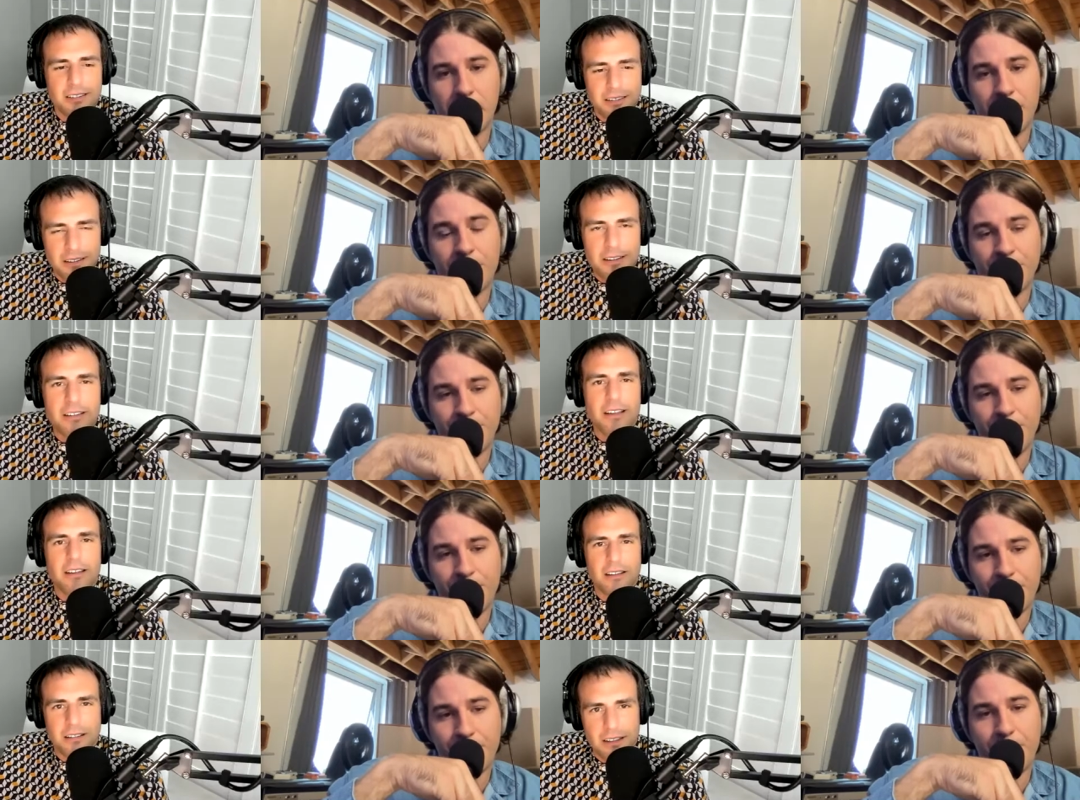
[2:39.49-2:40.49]
Speaker 1: Okay,
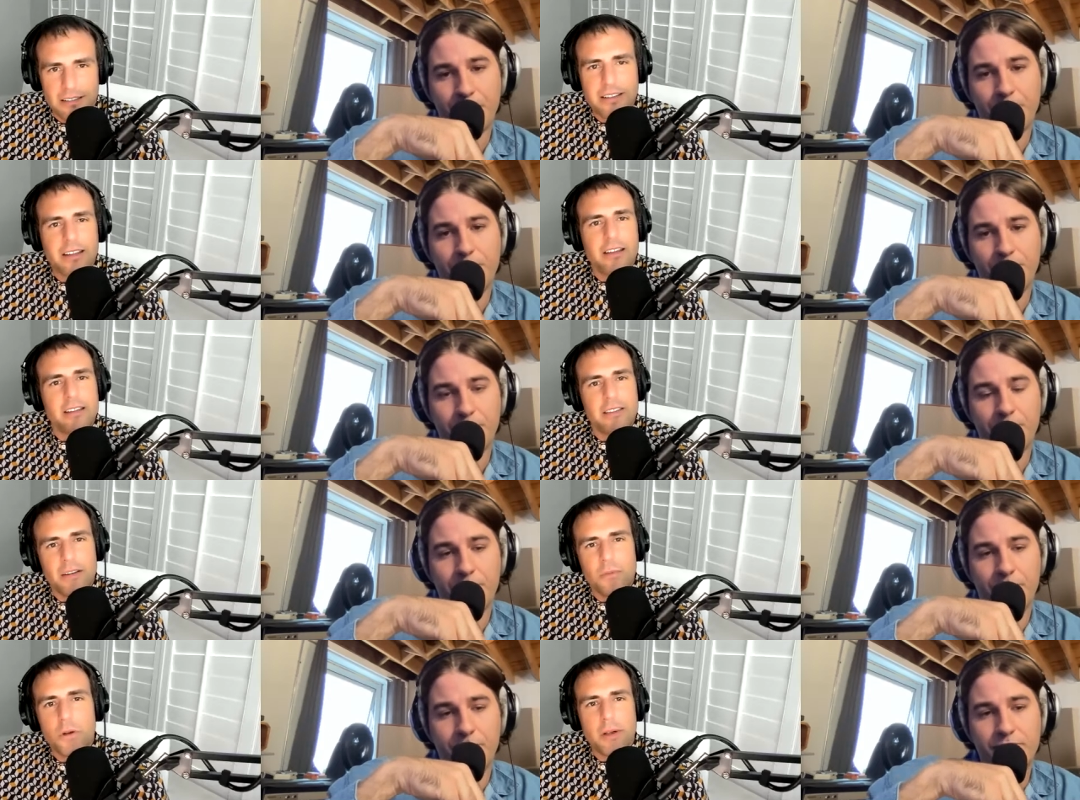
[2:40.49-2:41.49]
okay, okay. And
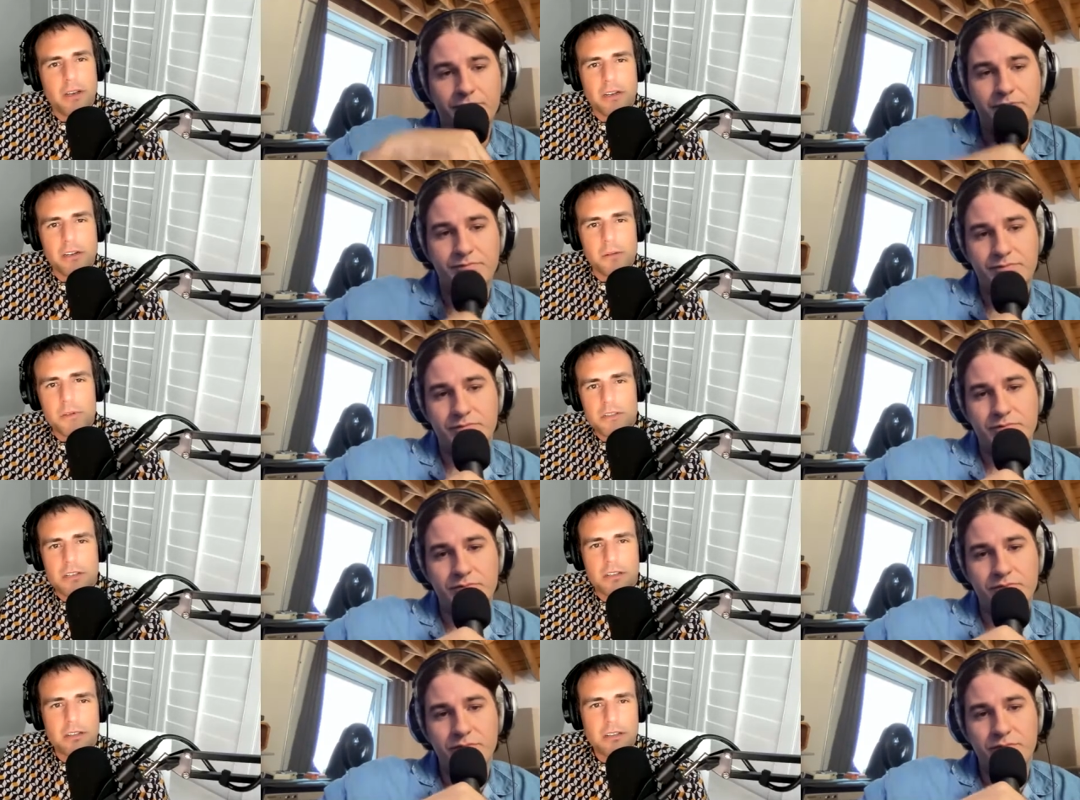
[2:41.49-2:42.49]
then what about getting into
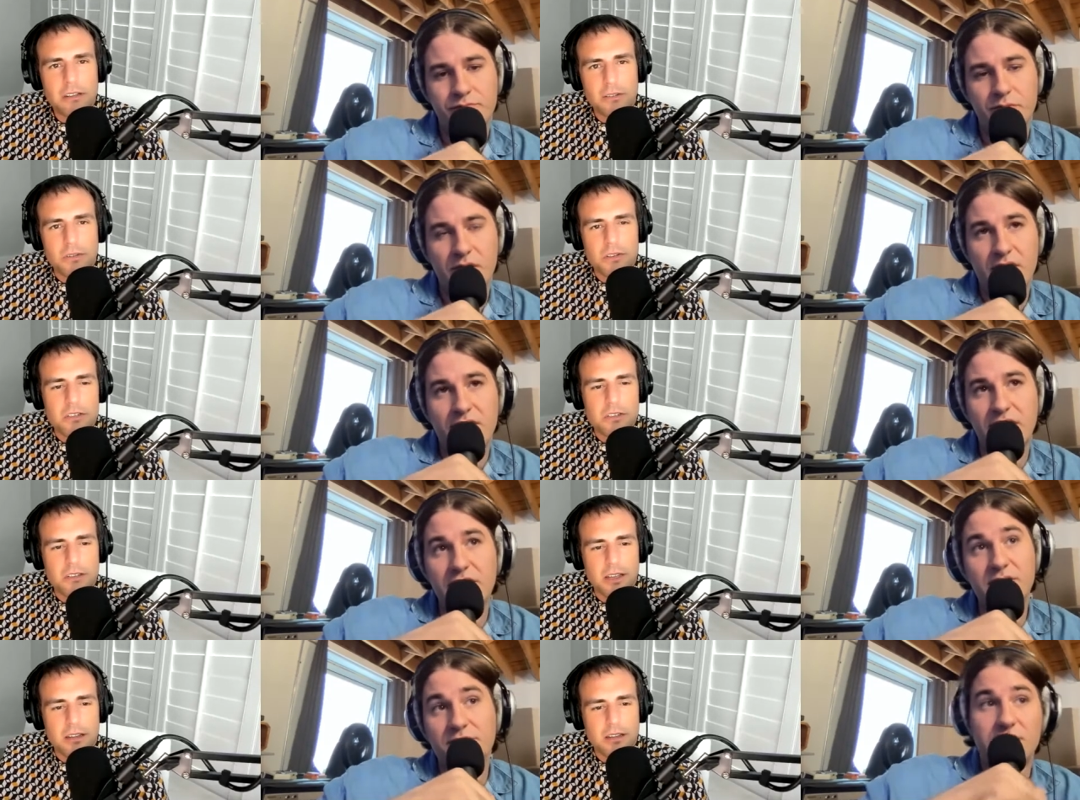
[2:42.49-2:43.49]
music? When did you do
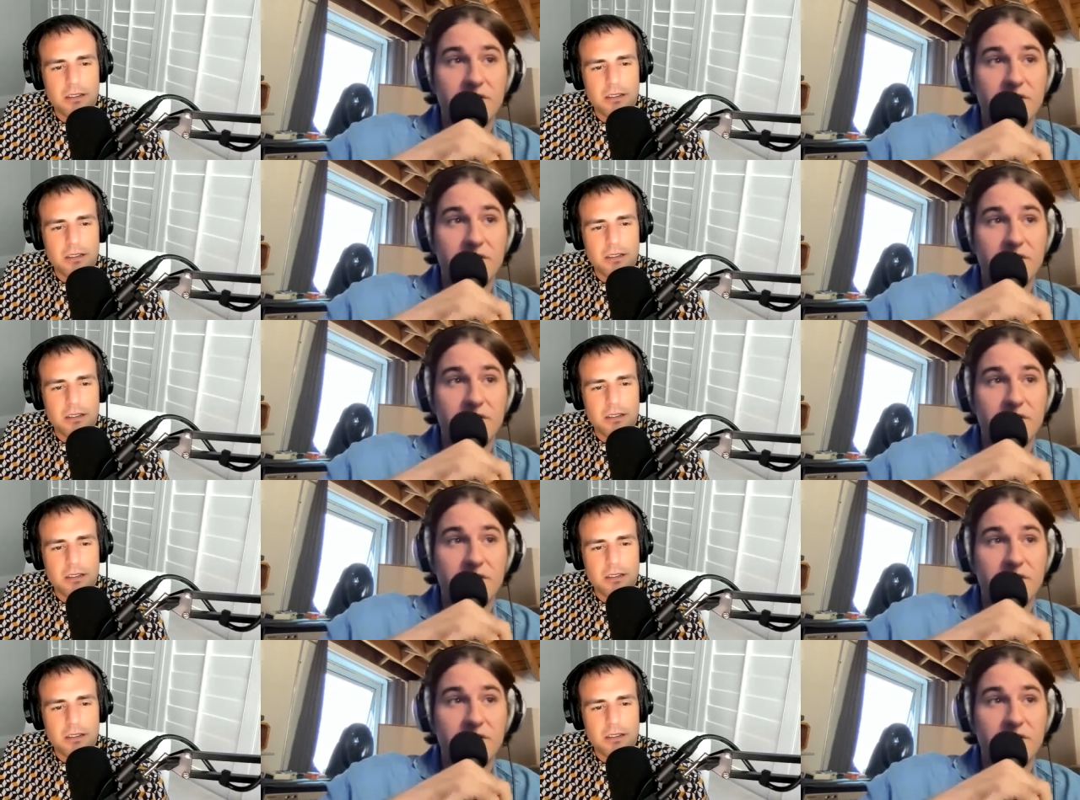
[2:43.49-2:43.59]
that?